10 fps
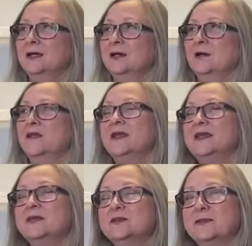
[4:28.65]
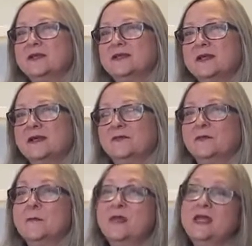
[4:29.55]
Well, I think it all depends. For
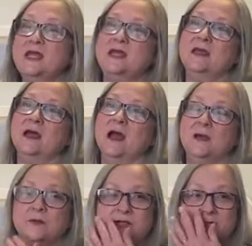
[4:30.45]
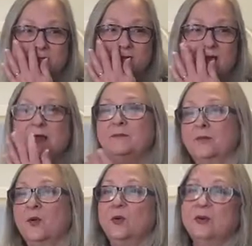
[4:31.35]
me, I was getting
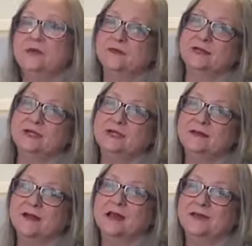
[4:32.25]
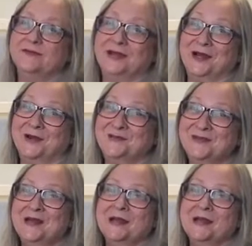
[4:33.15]
bored really kind of at home.